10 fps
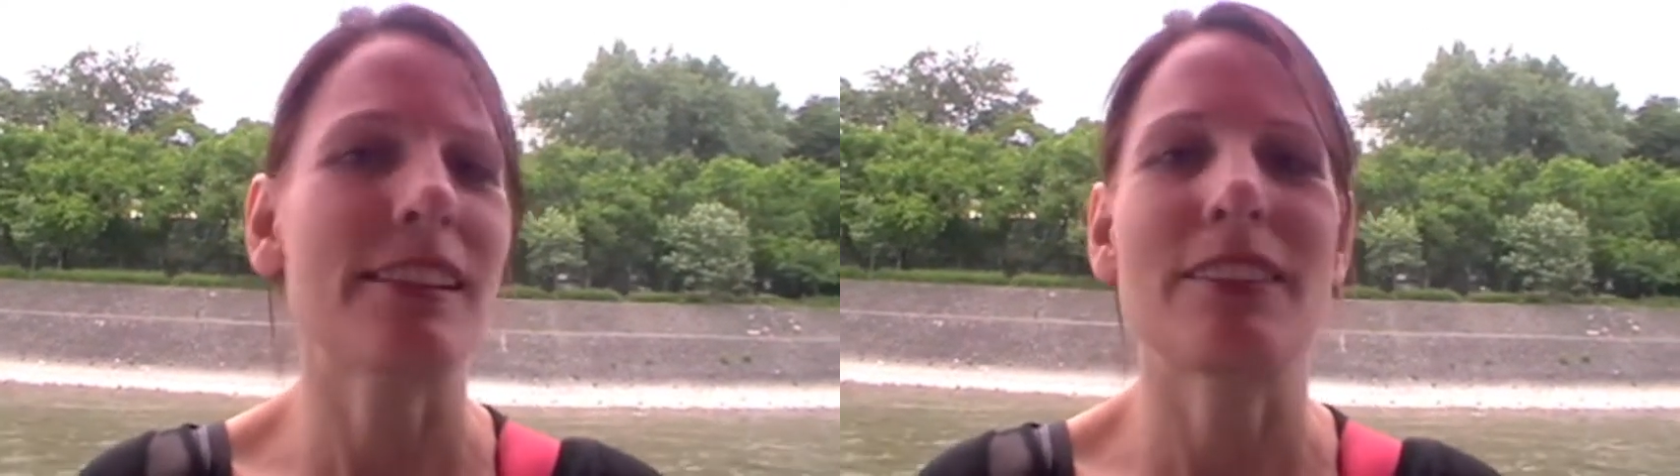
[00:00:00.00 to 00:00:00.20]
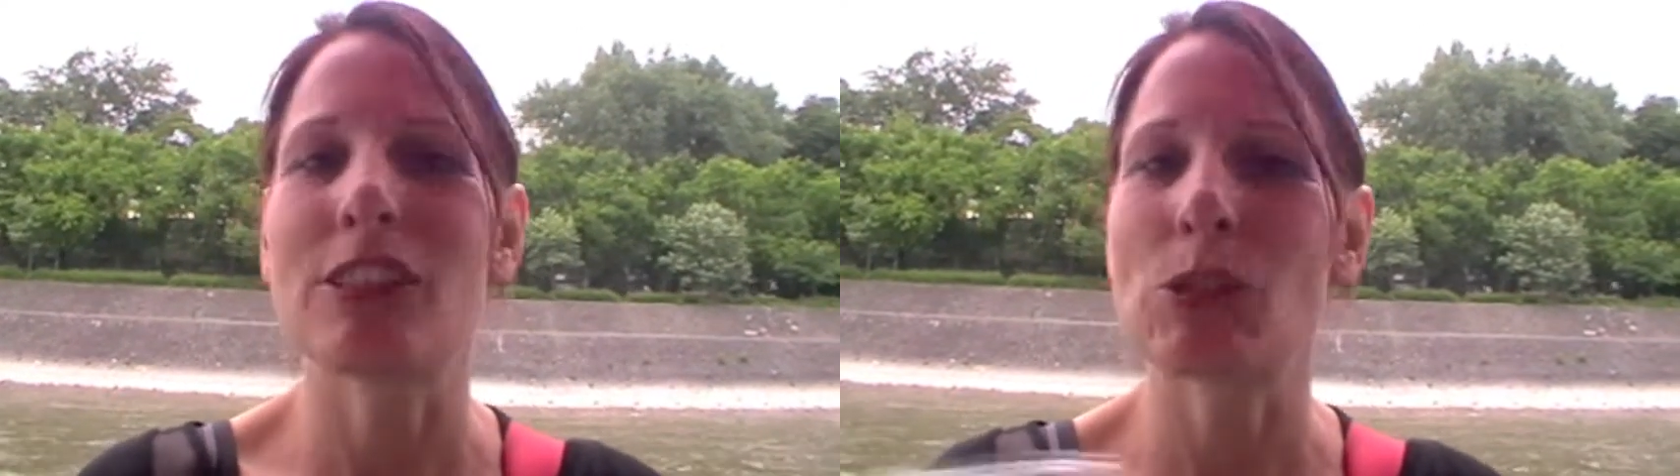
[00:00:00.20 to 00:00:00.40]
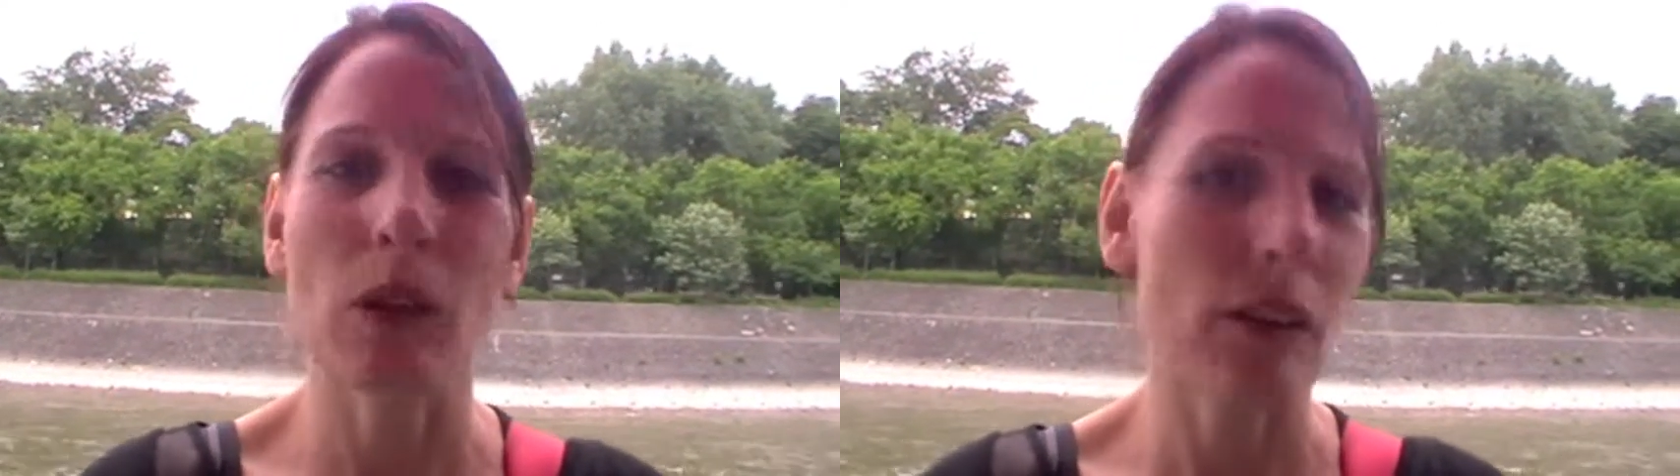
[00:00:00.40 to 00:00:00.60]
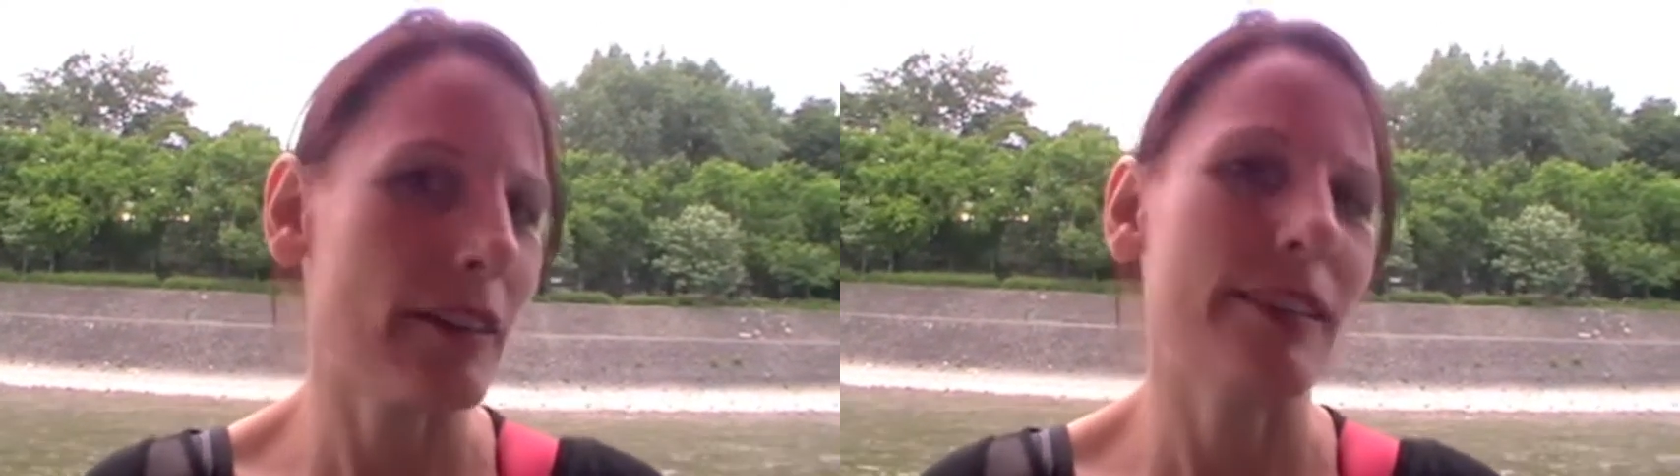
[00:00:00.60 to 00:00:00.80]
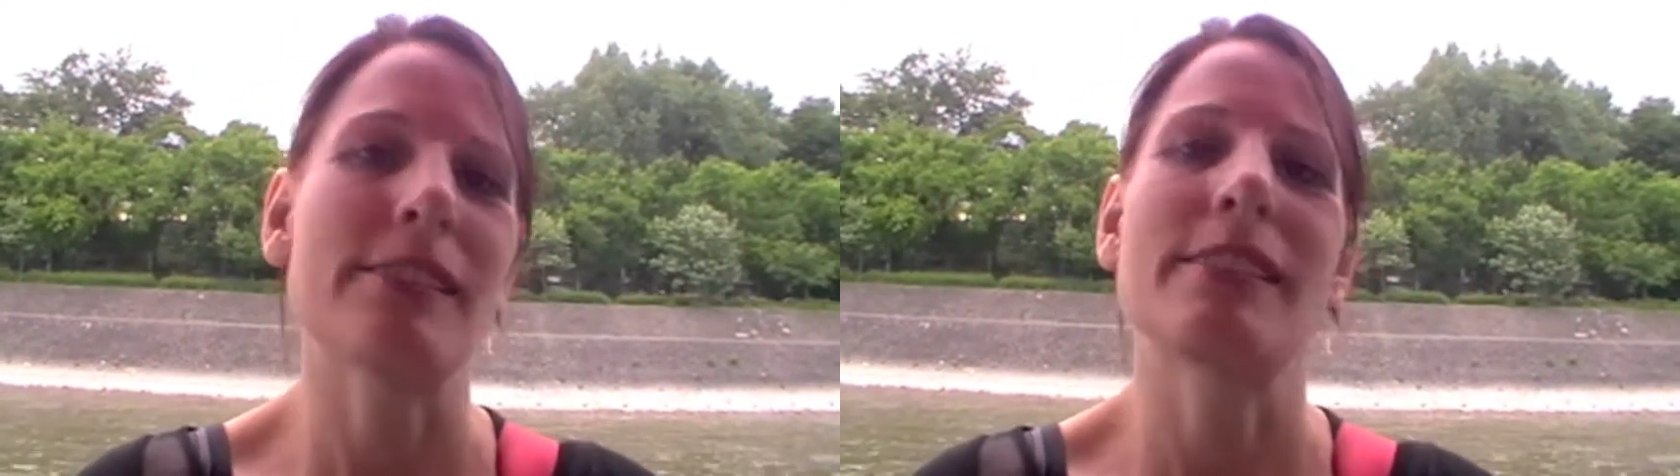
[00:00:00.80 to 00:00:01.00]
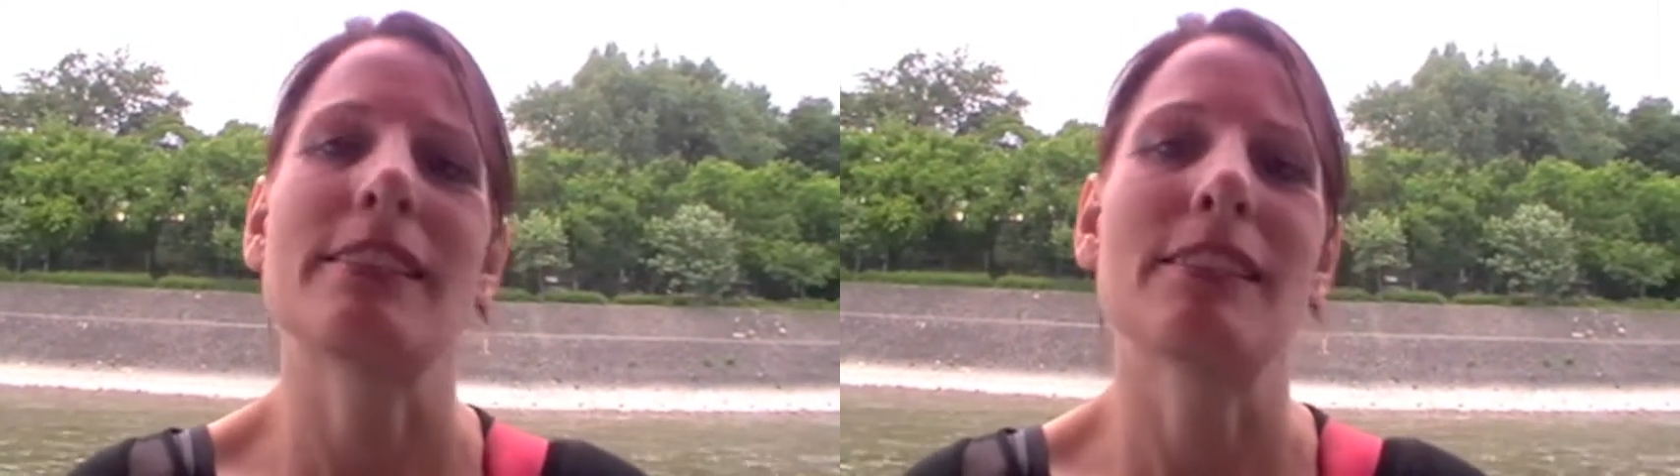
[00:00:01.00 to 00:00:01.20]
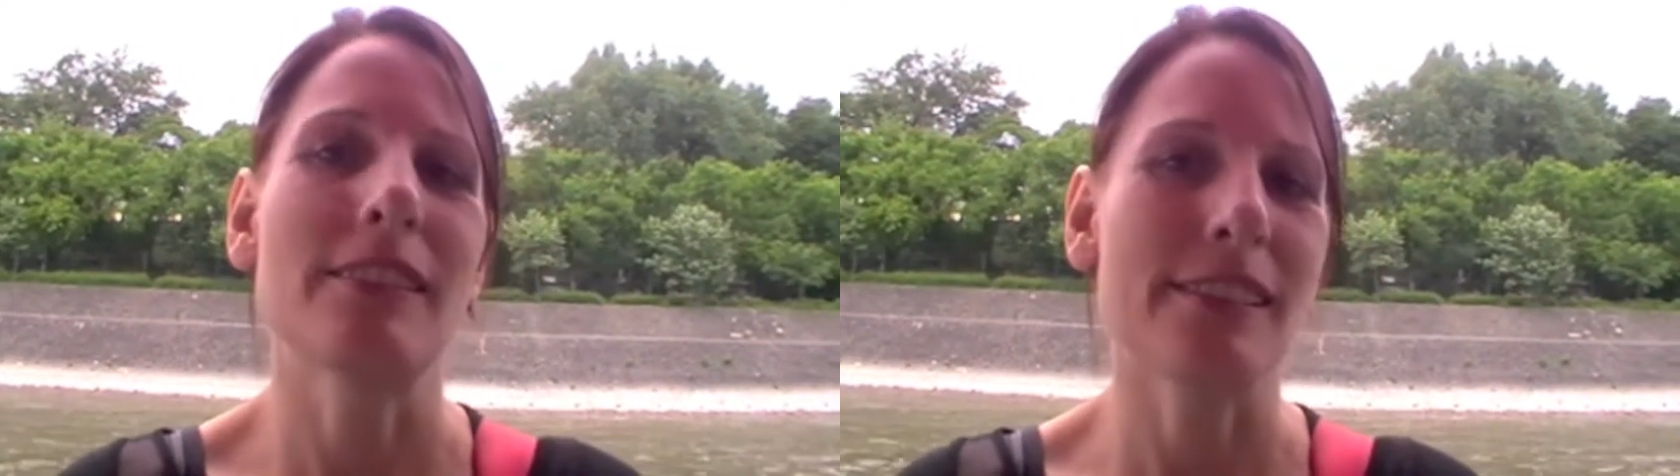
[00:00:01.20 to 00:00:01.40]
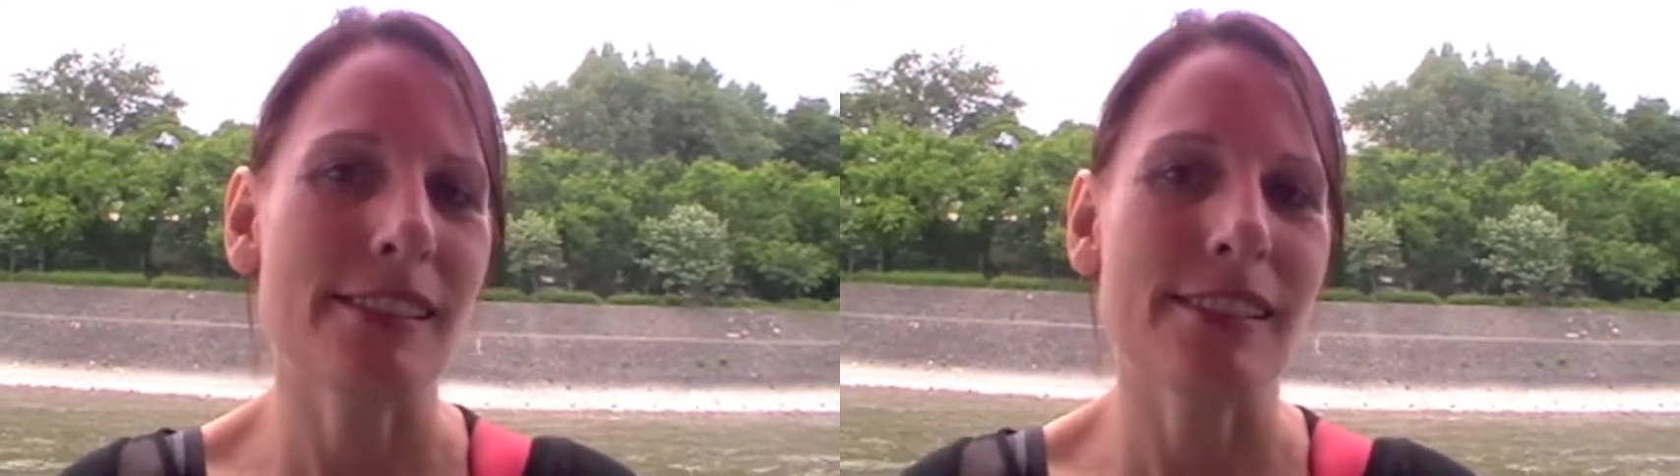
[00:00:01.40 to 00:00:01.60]
and a visual artist and
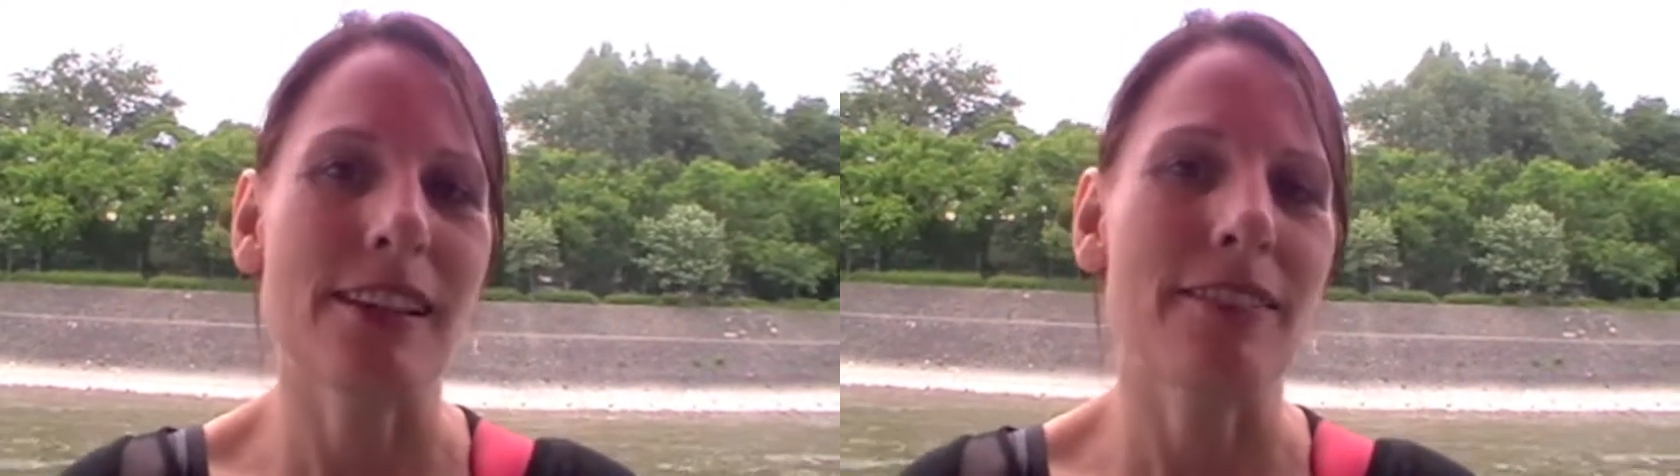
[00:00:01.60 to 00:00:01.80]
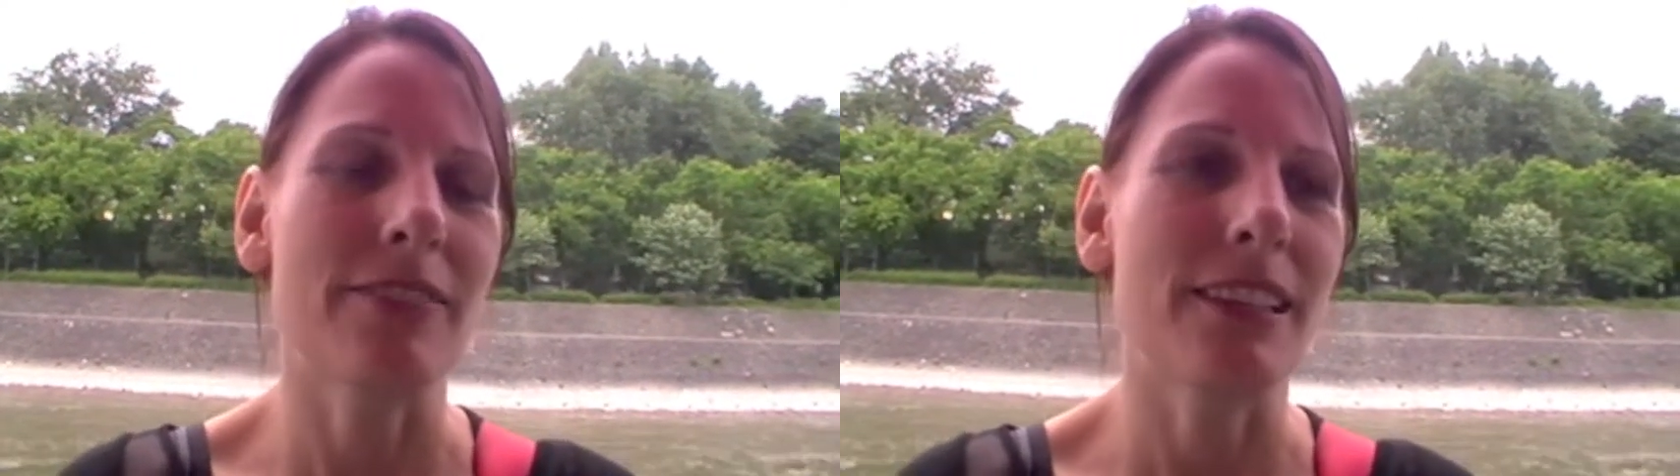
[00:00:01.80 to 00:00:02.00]
all this stuff.